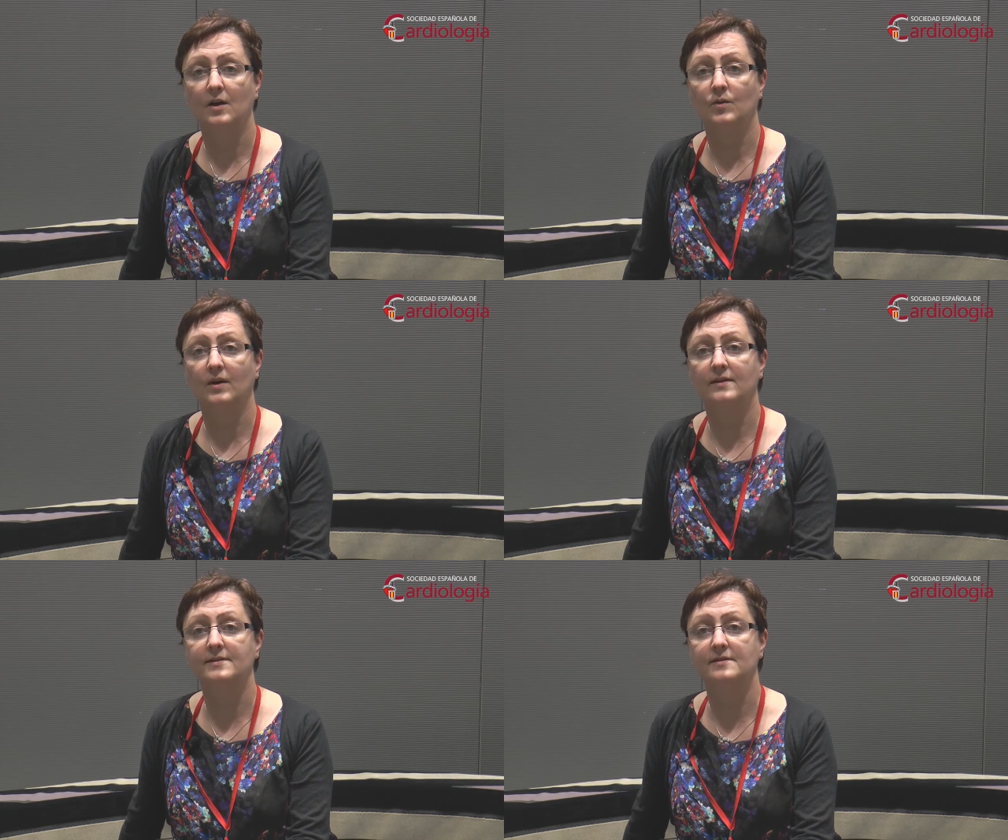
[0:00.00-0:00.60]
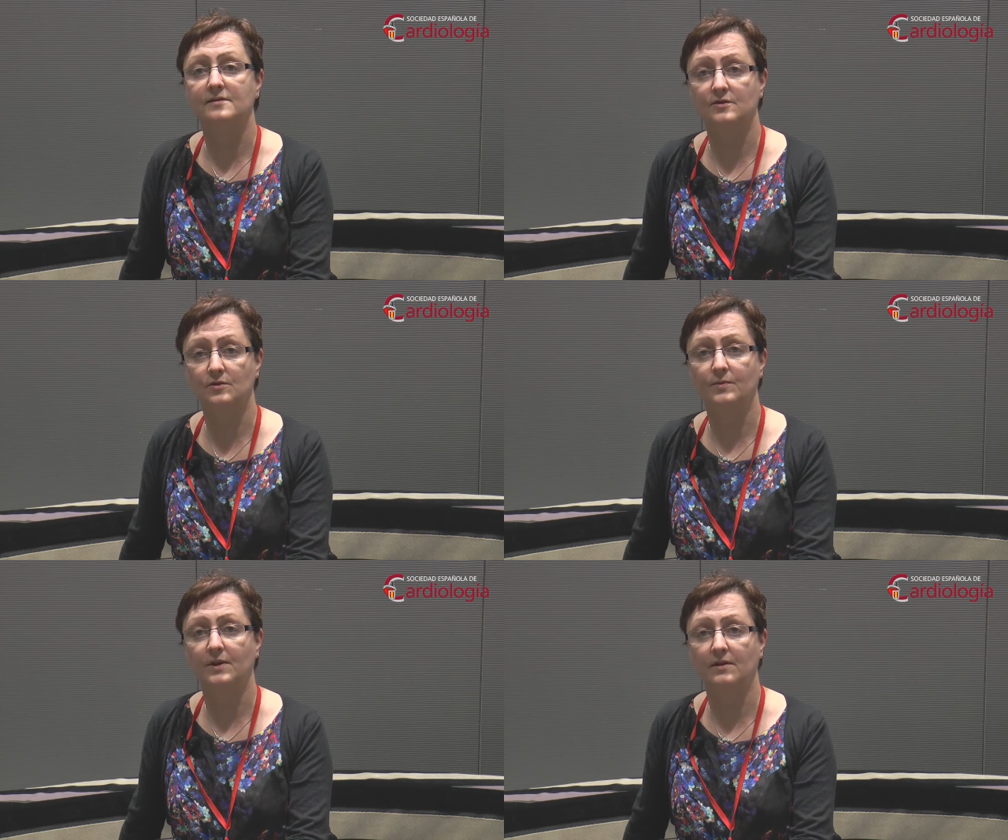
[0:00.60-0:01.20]
where it is
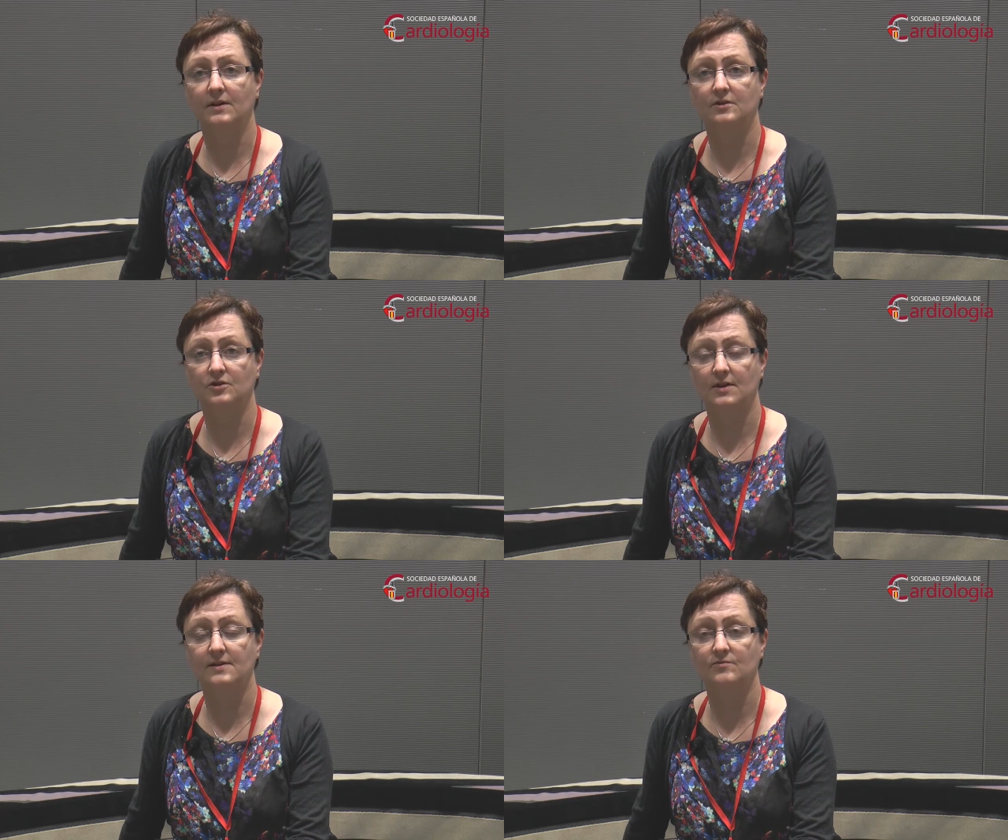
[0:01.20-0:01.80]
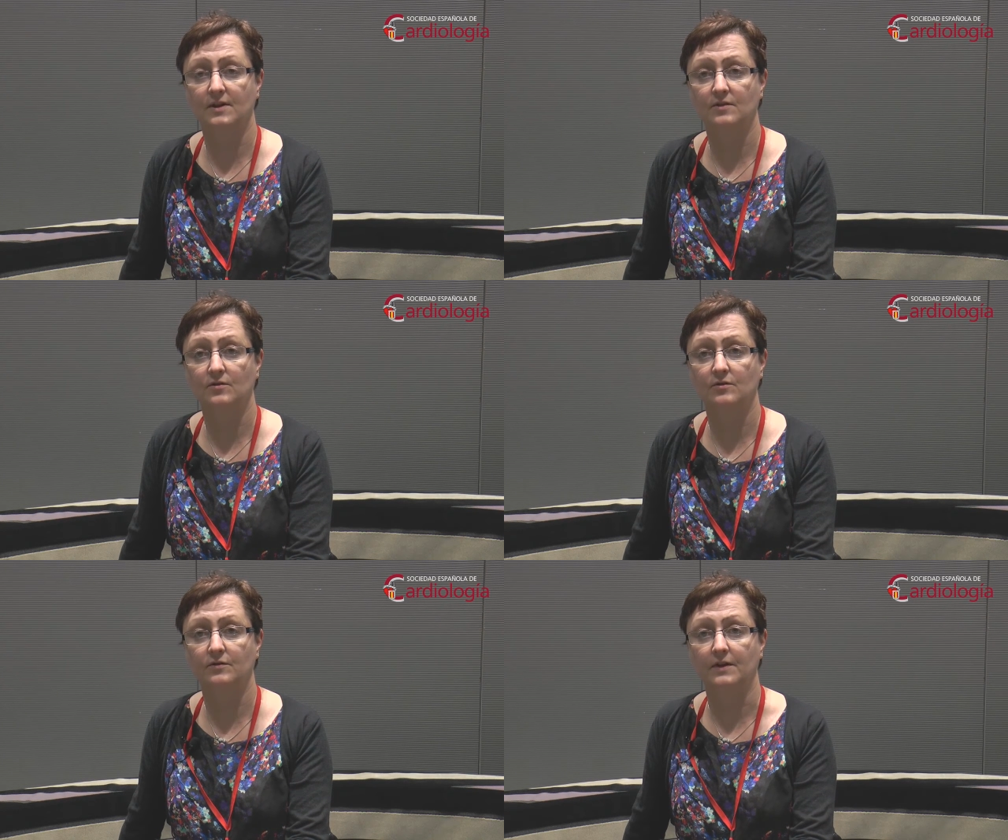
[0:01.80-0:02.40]
superior to chest
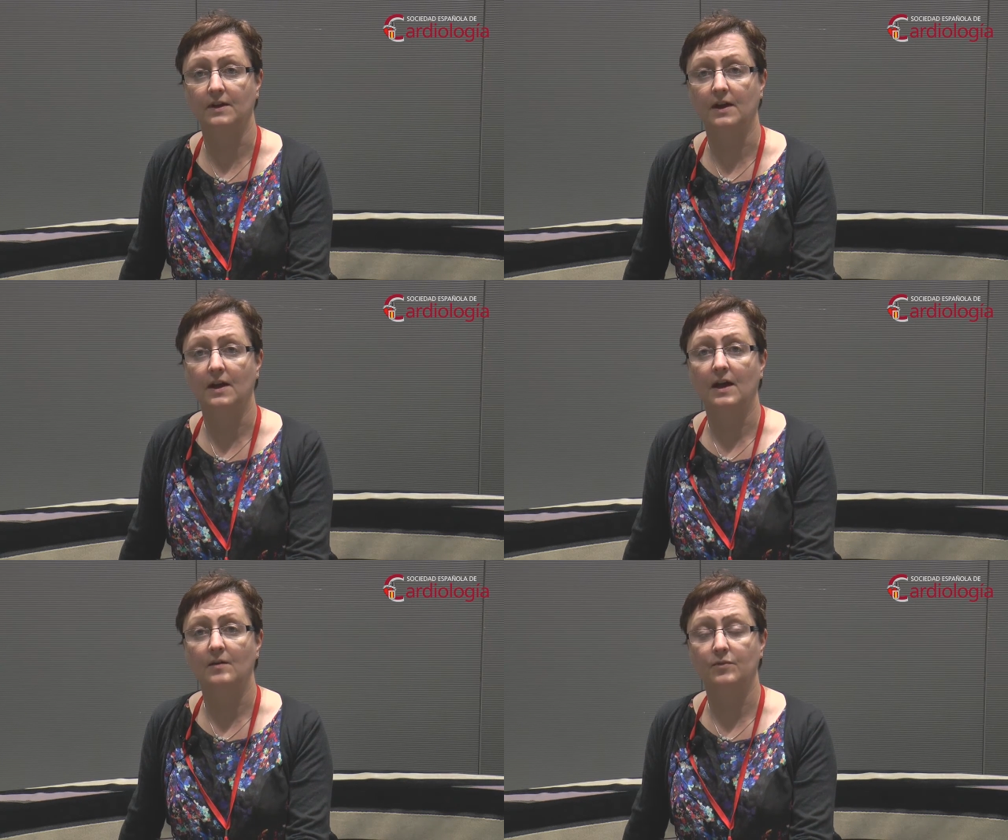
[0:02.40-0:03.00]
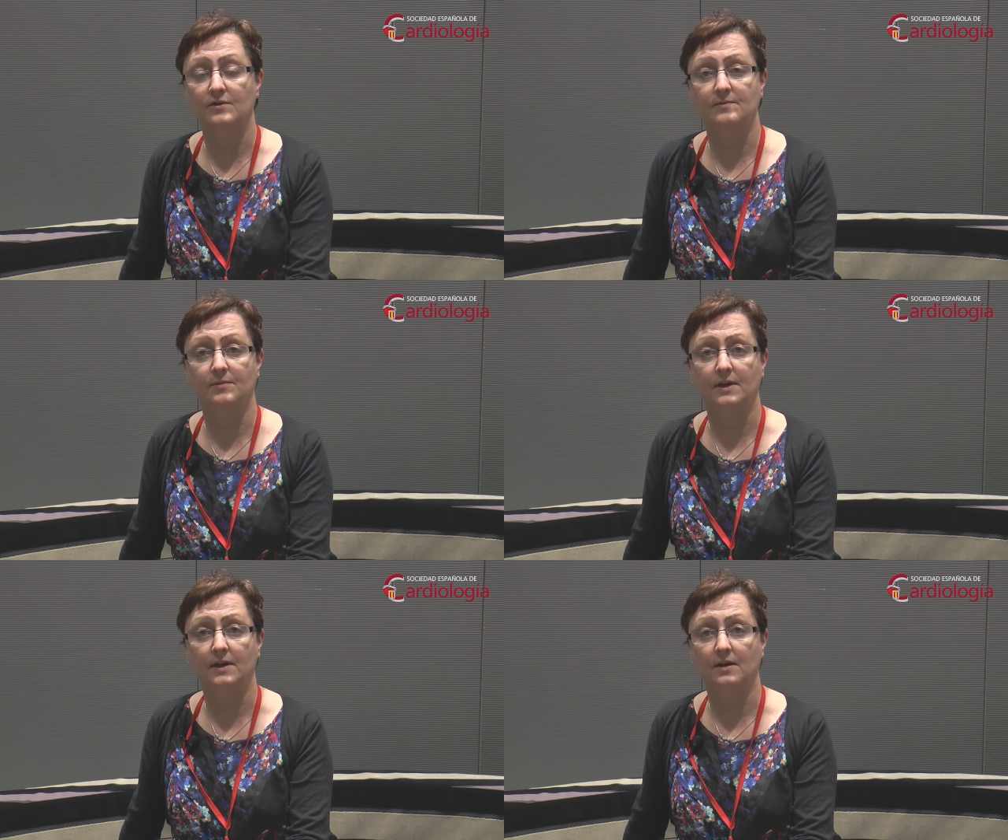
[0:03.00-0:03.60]
radiography and
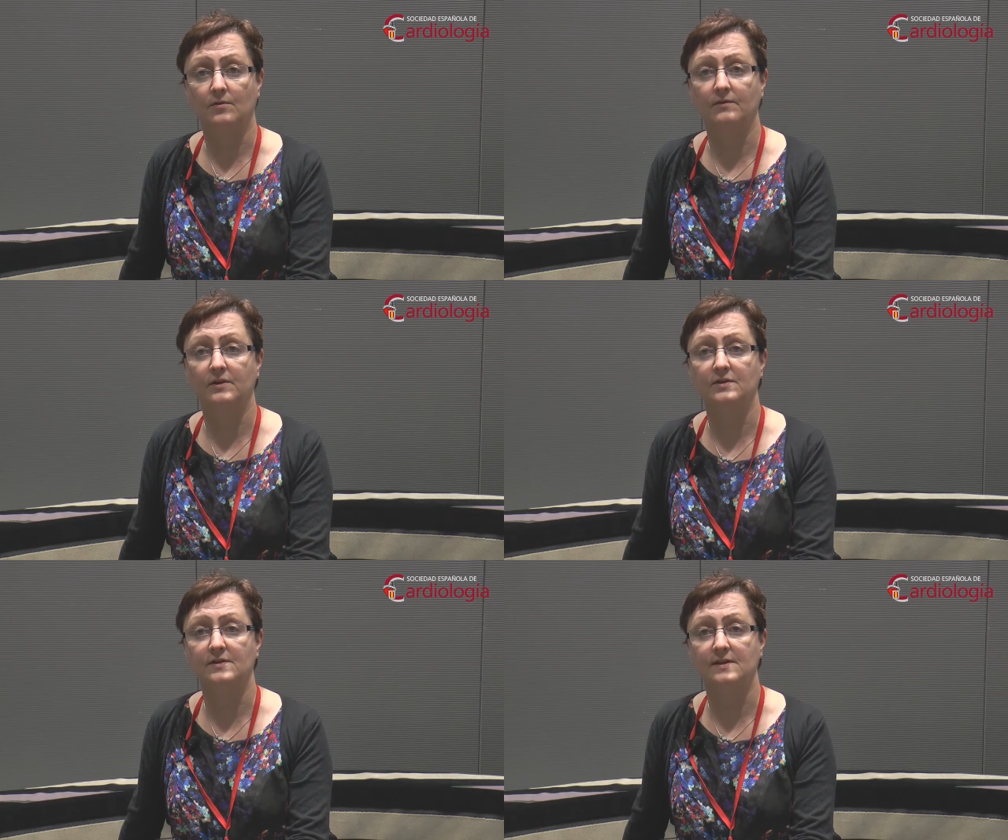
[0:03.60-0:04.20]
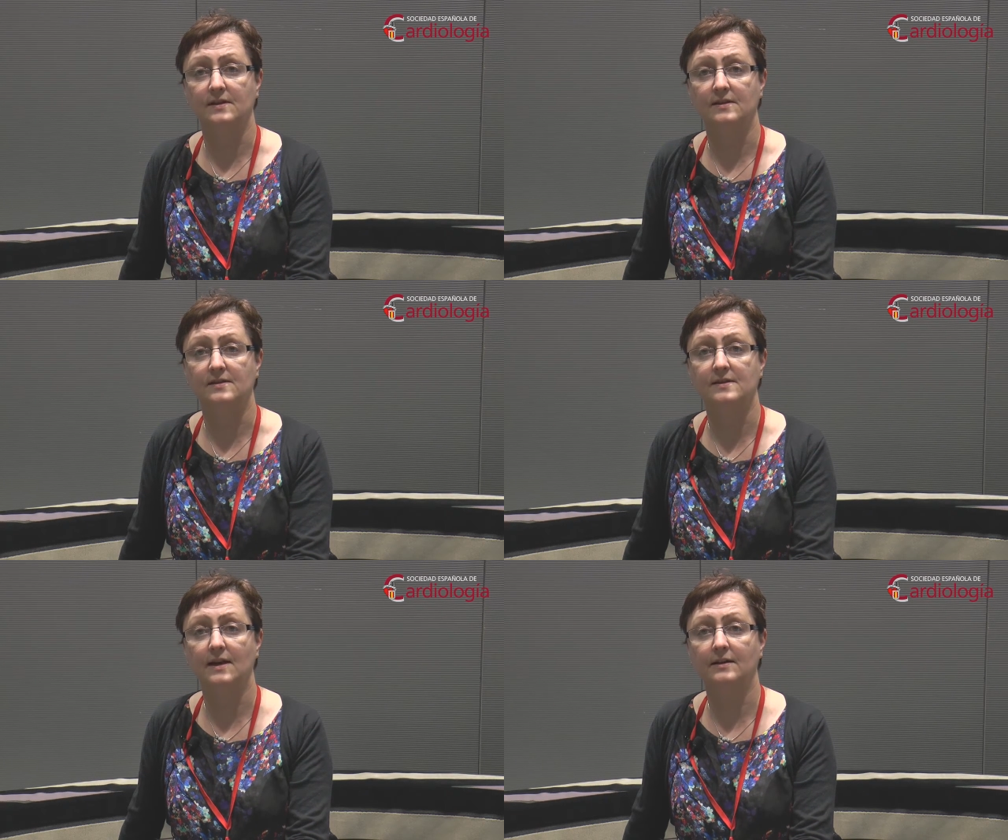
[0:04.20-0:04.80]
possibly equivalent to
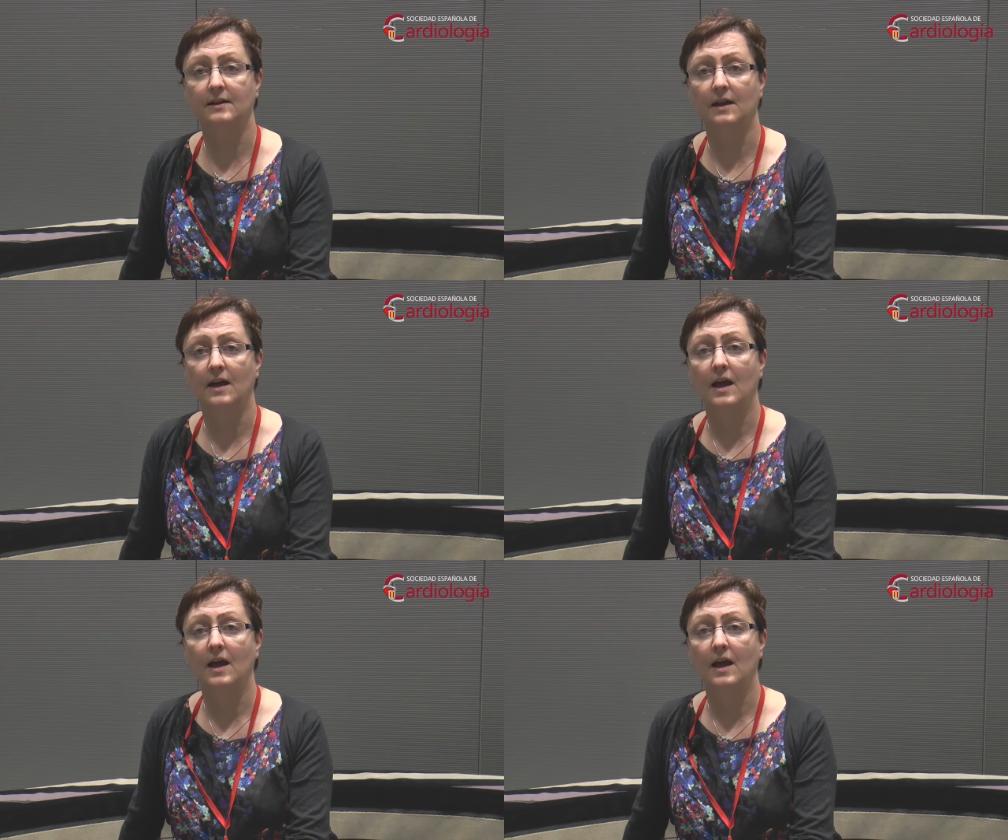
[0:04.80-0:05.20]
CT scanning,